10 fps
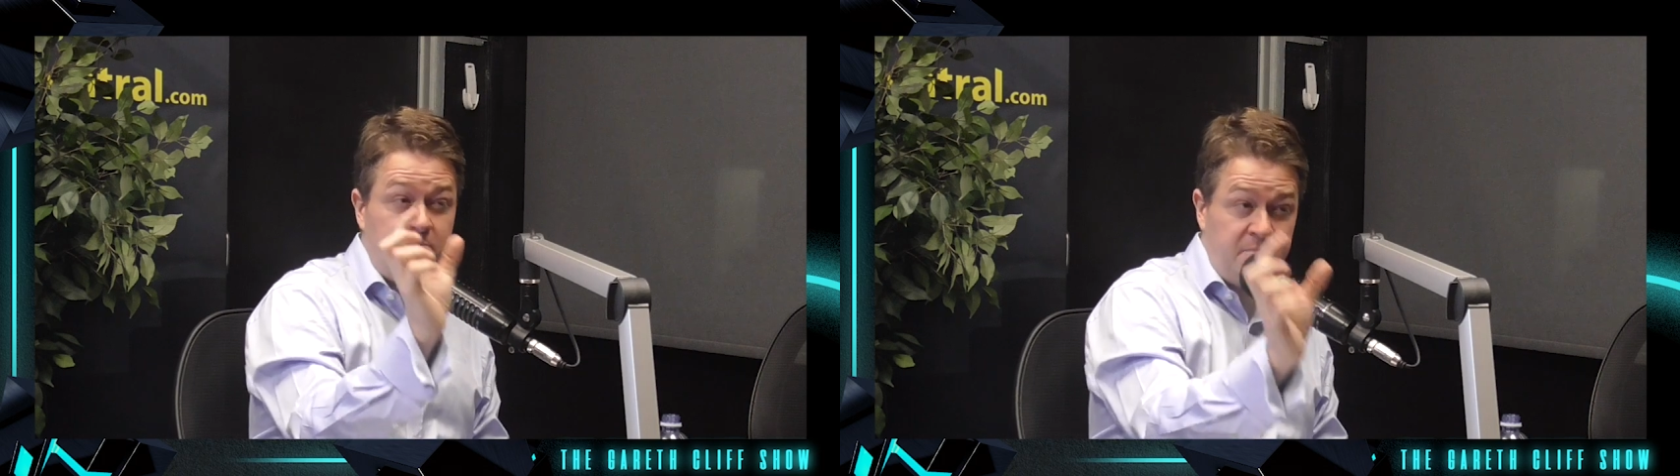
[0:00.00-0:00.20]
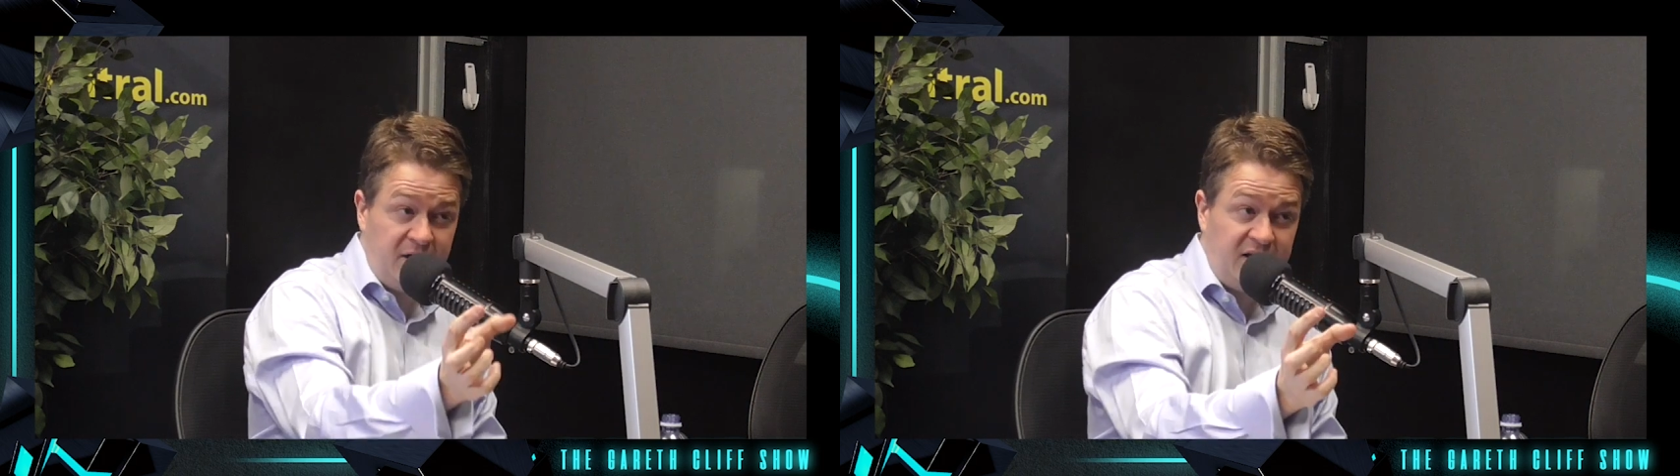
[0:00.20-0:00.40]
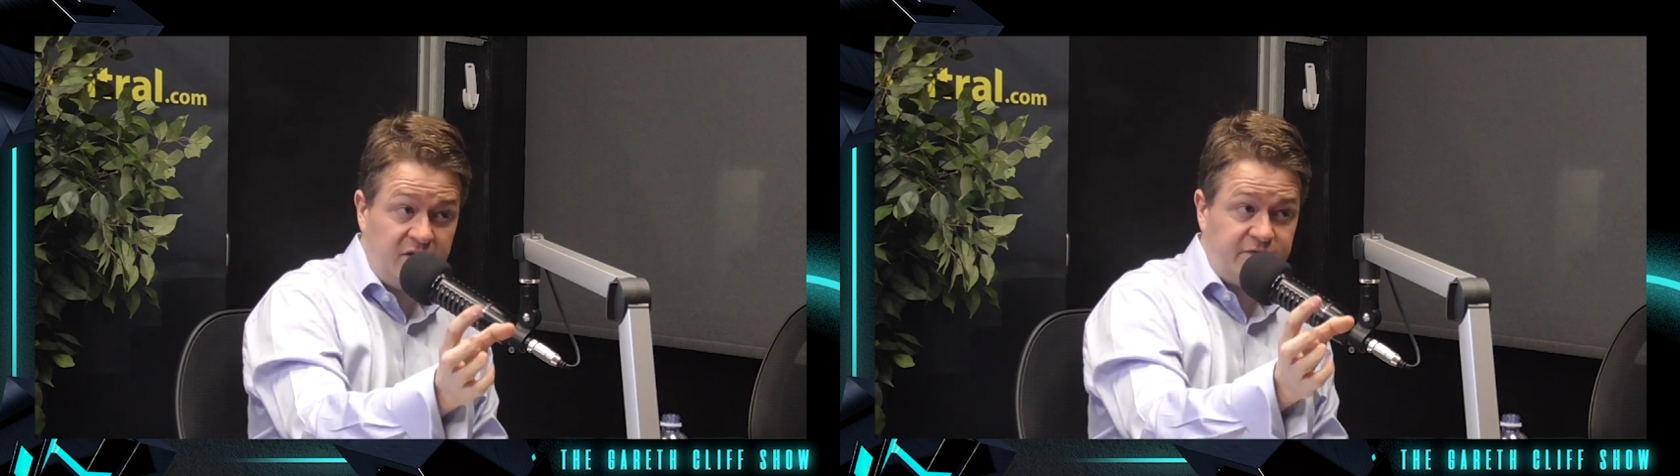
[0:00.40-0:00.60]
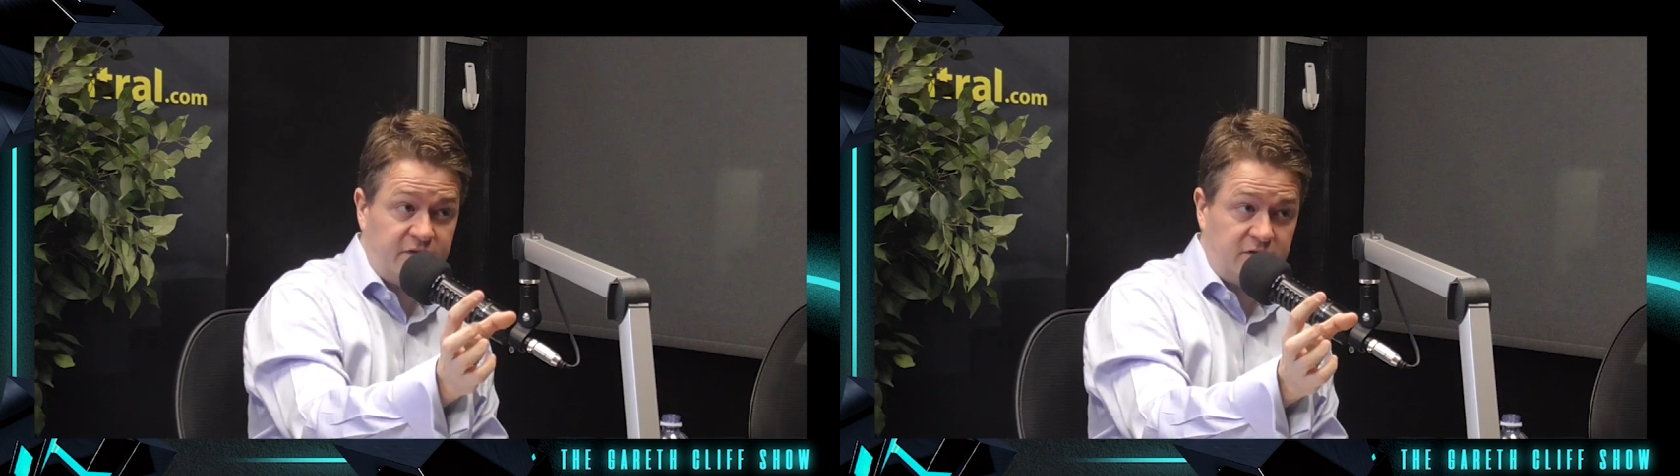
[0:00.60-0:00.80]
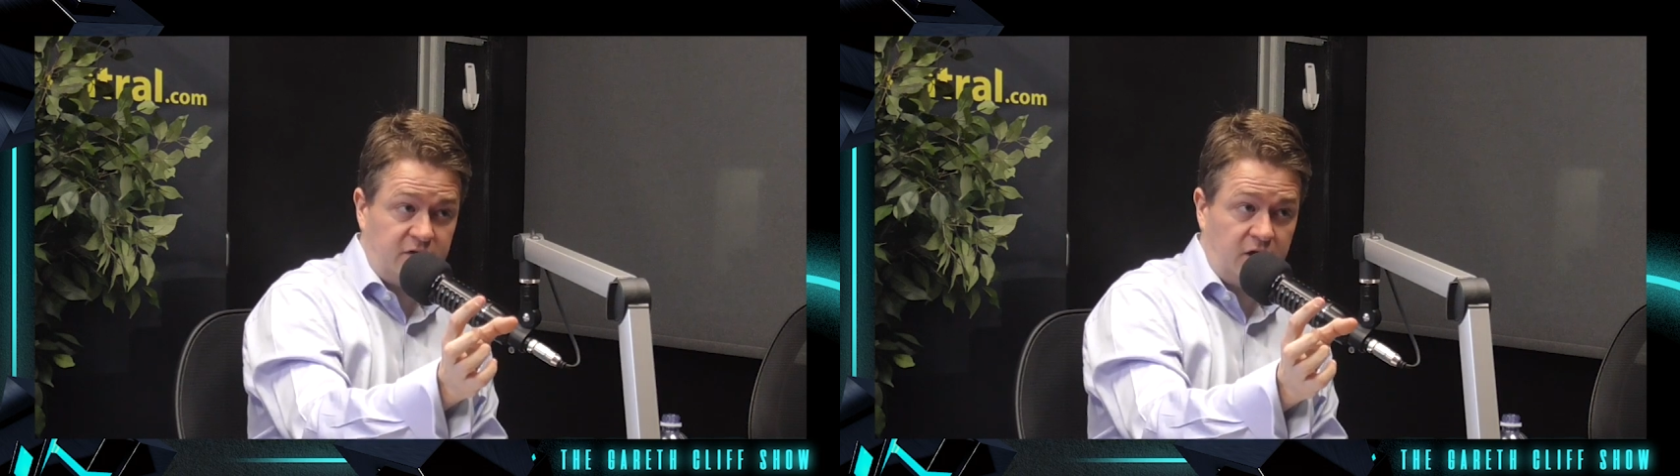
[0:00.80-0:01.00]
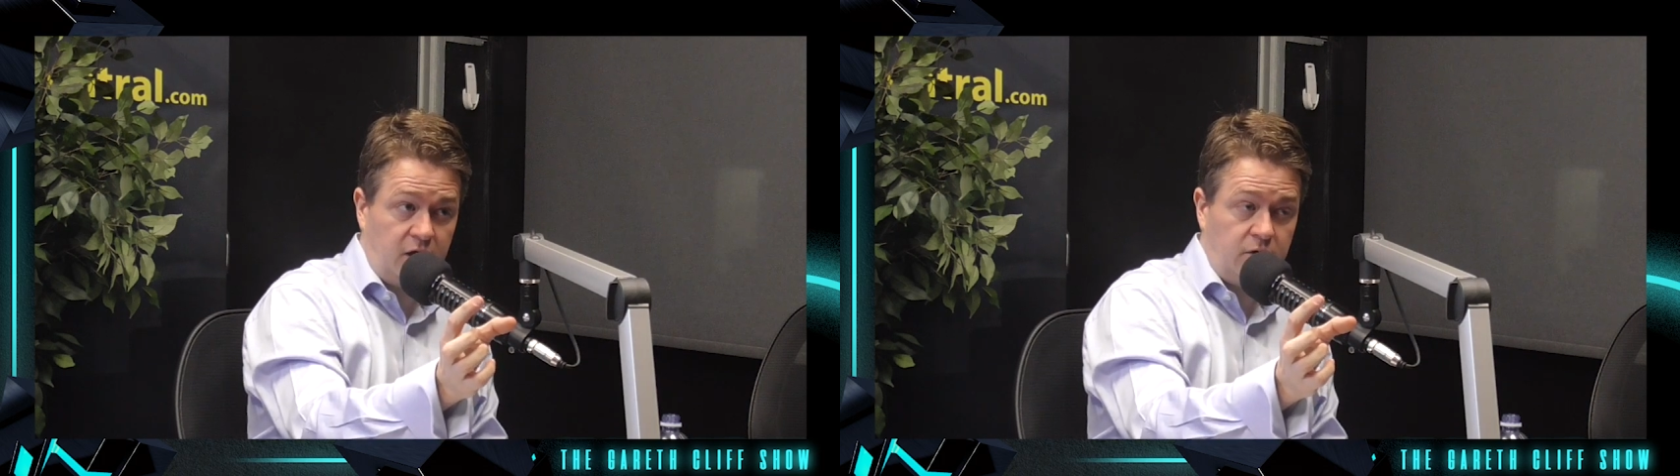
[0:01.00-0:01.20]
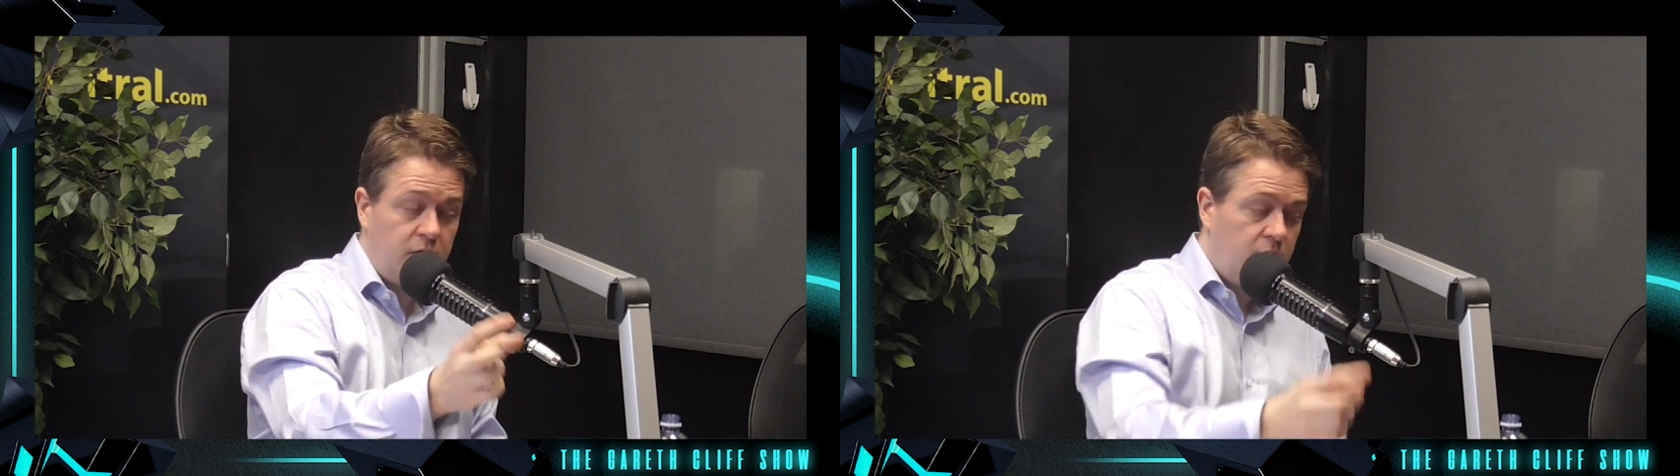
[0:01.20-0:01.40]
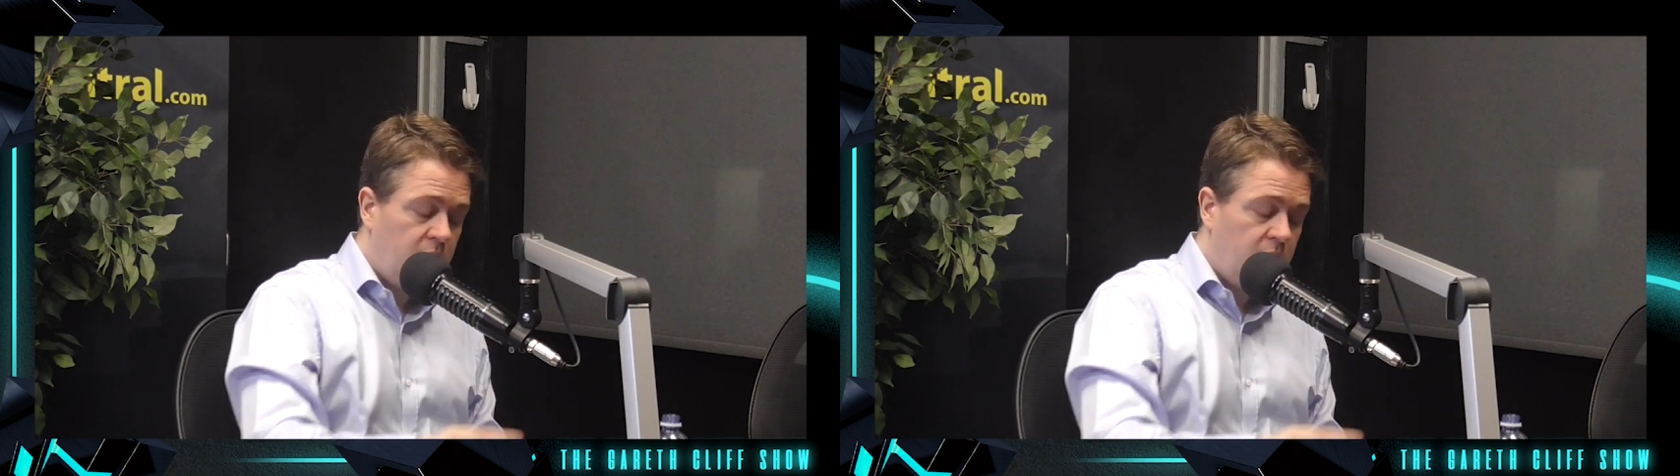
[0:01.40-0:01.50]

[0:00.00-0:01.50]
meaningful to you.